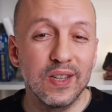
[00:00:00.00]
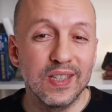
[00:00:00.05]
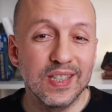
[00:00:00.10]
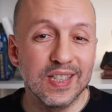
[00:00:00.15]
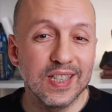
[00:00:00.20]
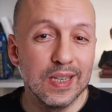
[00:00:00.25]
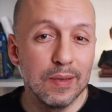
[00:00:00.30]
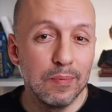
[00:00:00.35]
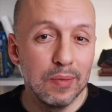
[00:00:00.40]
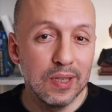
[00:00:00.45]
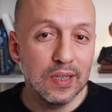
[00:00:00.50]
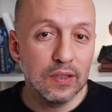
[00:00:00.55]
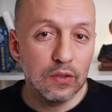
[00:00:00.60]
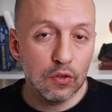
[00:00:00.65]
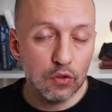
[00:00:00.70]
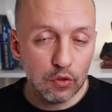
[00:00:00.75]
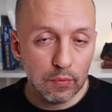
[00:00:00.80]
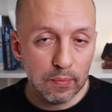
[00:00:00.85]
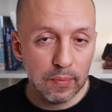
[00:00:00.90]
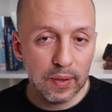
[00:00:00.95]
its
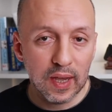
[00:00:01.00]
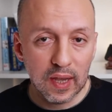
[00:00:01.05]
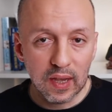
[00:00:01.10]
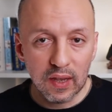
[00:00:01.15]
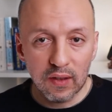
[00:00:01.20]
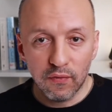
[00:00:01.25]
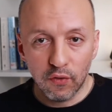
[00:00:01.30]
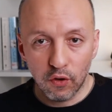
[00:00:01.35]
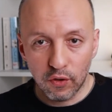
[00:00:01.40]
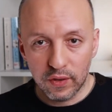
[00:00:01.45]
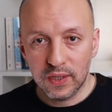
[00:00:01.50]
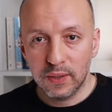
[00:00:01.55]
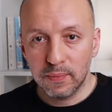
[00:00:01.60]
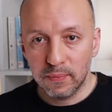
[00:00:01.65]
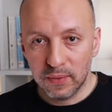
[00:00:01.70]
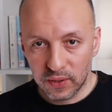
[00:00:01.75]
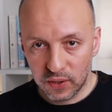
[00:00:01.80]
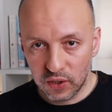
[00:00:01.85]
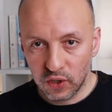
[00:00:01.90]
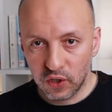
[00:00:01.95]
ability to pay for this
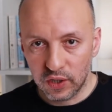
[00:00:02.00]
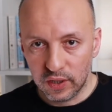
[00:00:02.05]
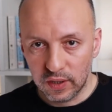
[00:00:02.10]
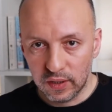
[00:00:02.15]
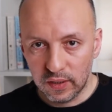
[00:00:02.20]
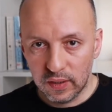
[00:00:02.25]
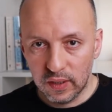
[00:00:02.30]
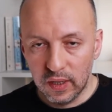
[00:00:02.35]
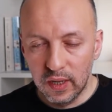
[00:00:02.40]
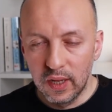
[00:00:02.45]
position.